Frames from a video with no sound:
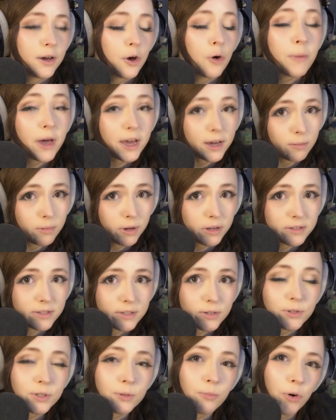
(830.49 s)
Omega Buns
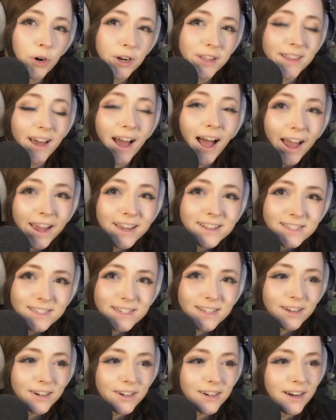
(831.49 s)
who support at the highest
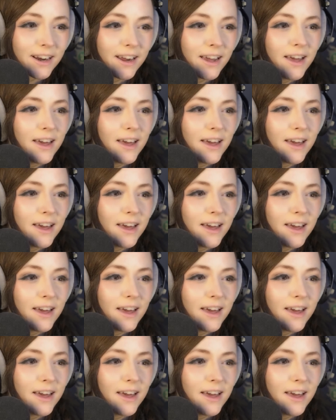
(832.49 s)
tier.